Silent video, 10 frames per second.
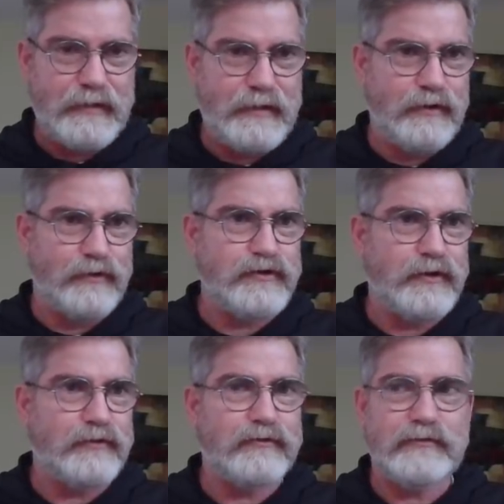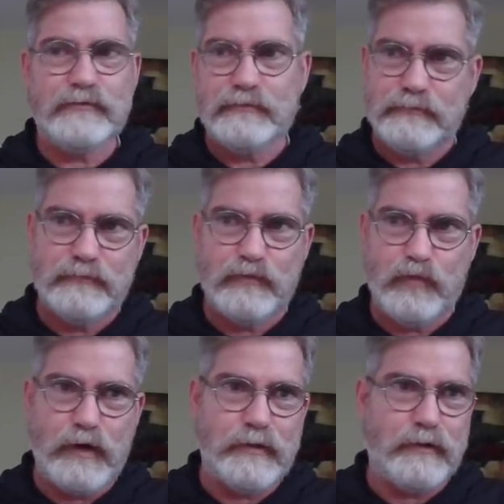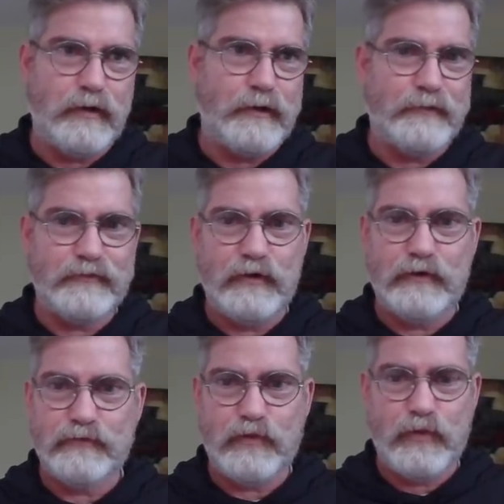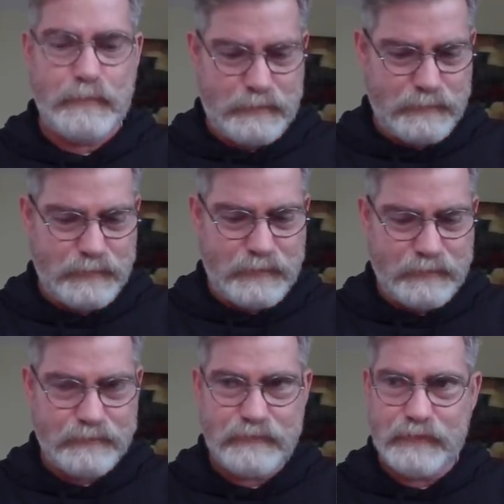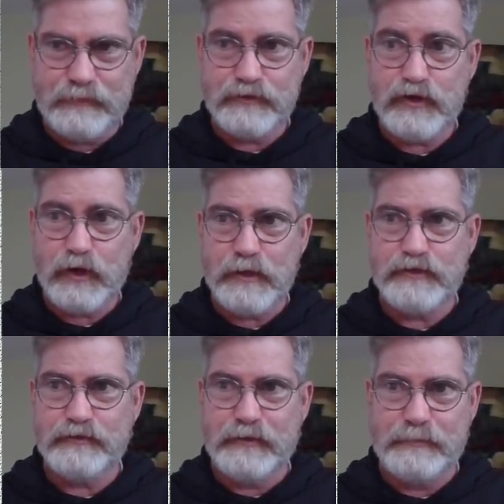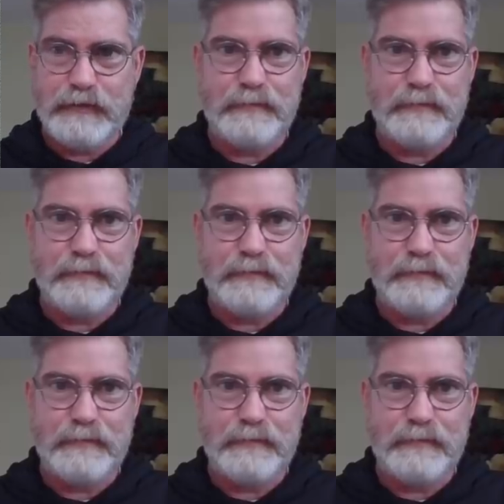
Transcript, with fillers: It'll just work on its own for me because of the charges in me.